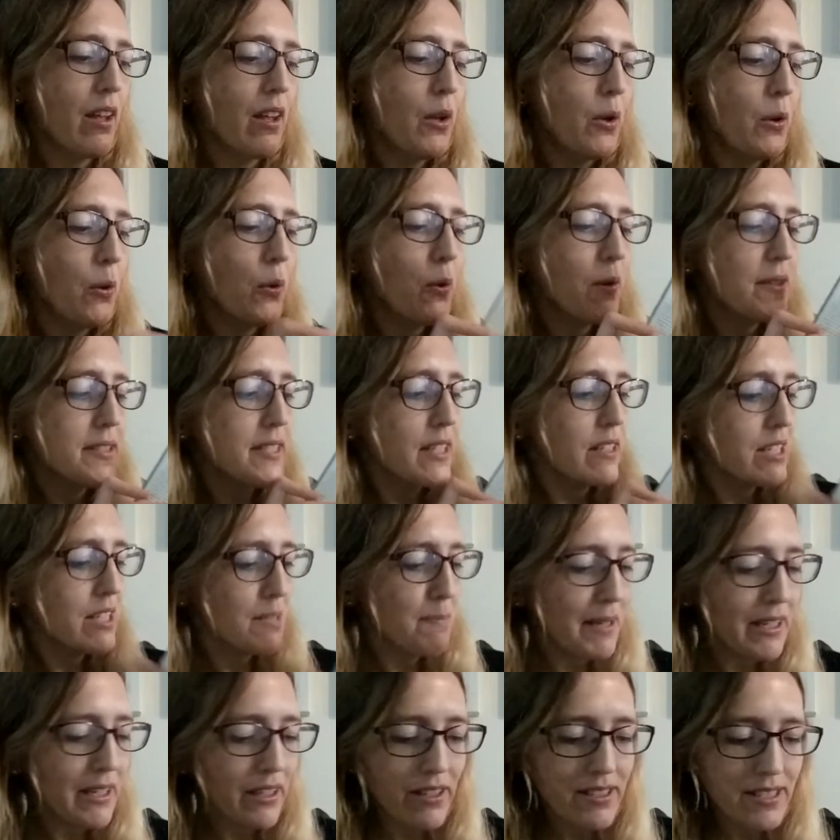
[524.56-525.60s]
Also, to
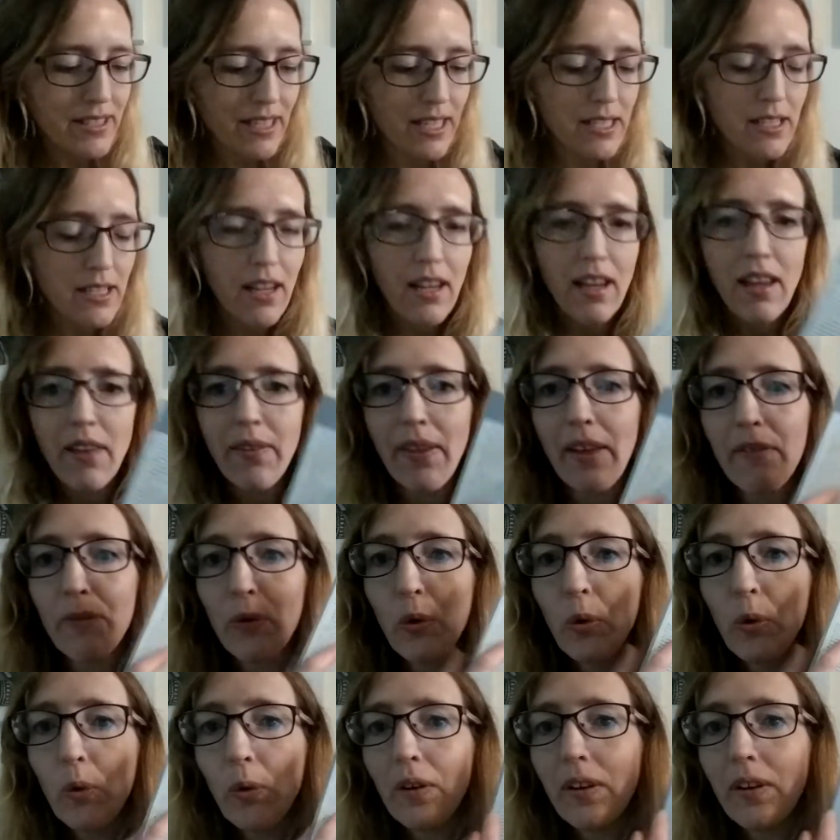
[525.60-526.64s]
be noted, they've
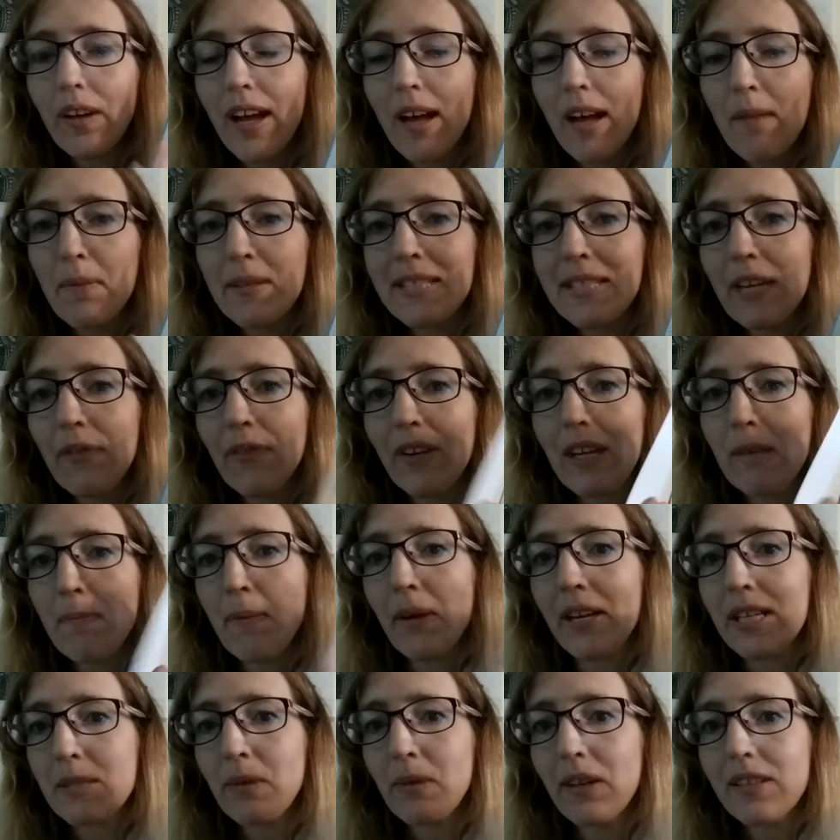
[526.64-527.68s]
all, Persephone
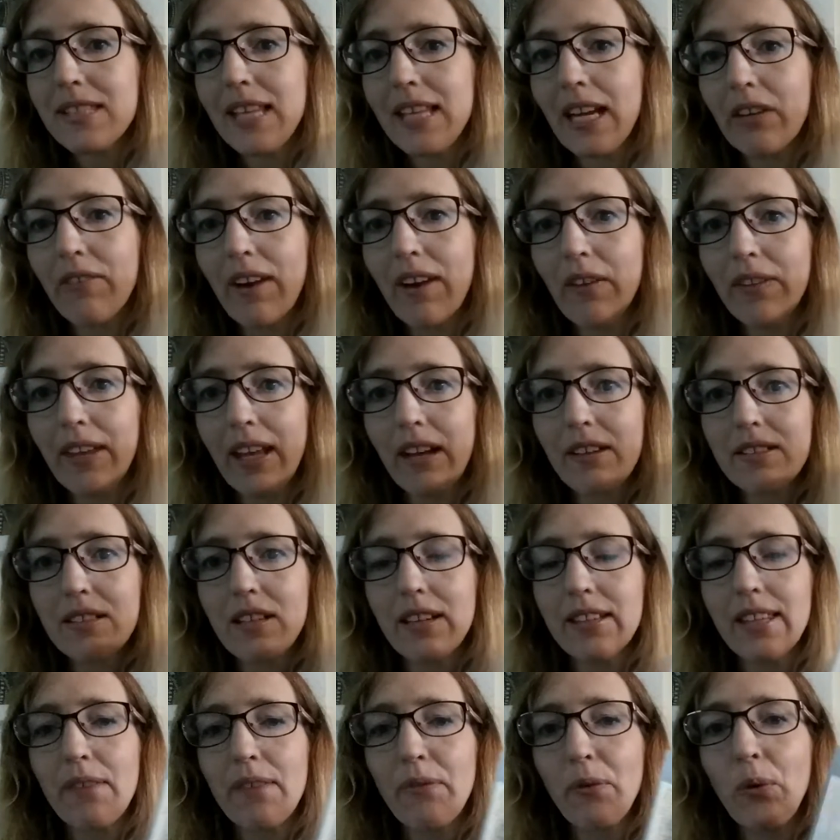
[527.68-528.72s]
Books, whilst they're grey on the
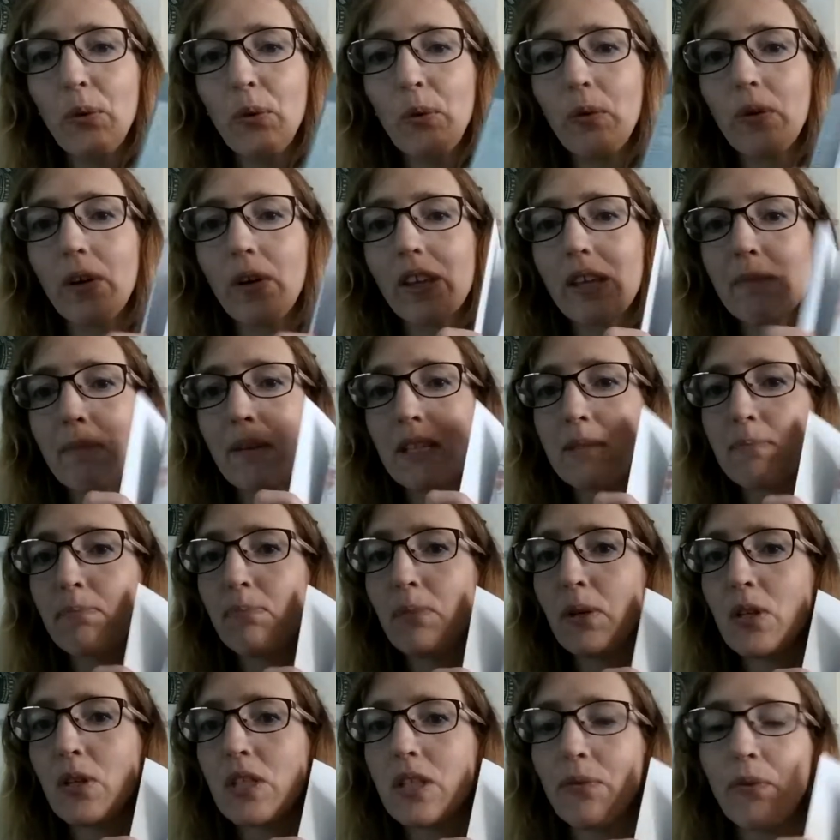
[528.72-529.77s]
outside, they've all got the most
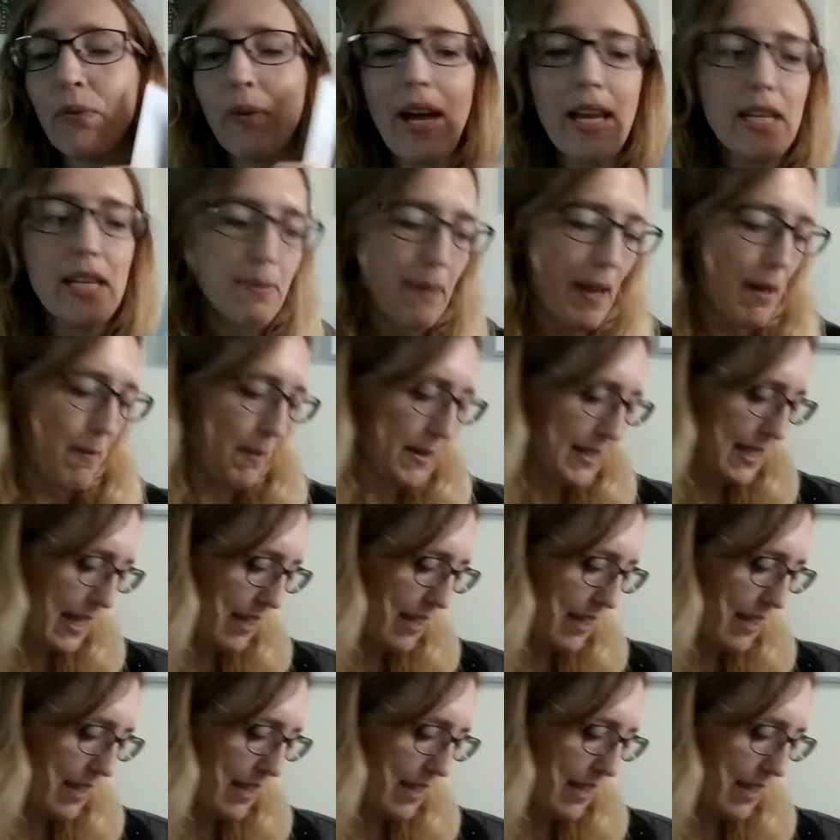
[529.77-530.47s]
beautiful end papers,